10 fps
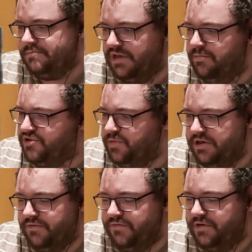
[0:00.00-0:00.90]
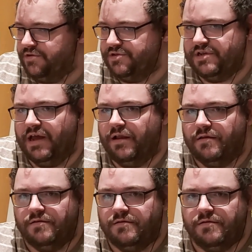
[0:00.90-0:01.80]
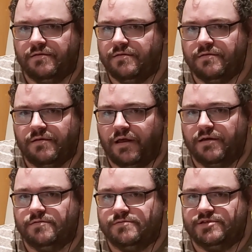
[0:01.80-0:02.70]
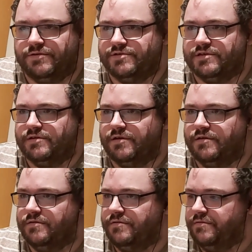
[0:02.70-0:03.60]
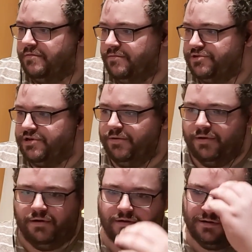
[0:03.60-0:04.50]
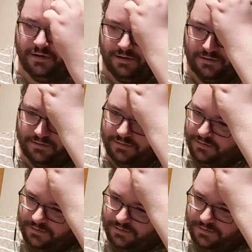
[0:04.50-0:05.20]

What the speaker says: He must be confused as hell. Like, seriously, what's going on,